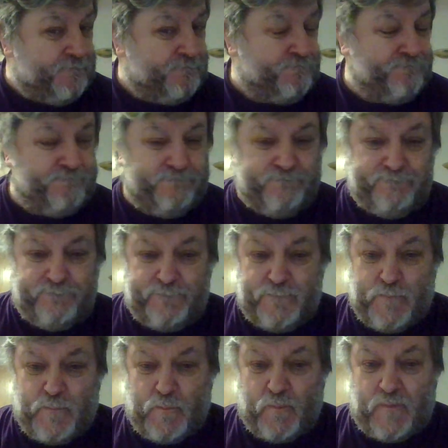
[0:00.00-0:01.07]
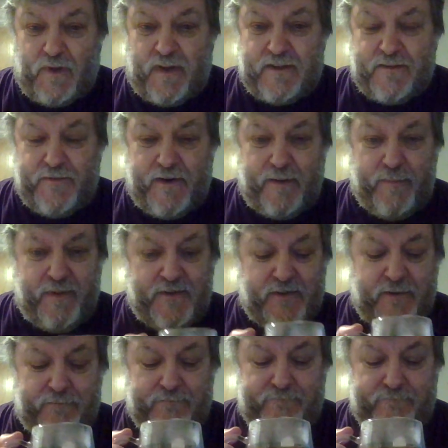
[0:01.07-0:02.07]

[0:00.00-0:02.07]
Mmm. That's very bitter.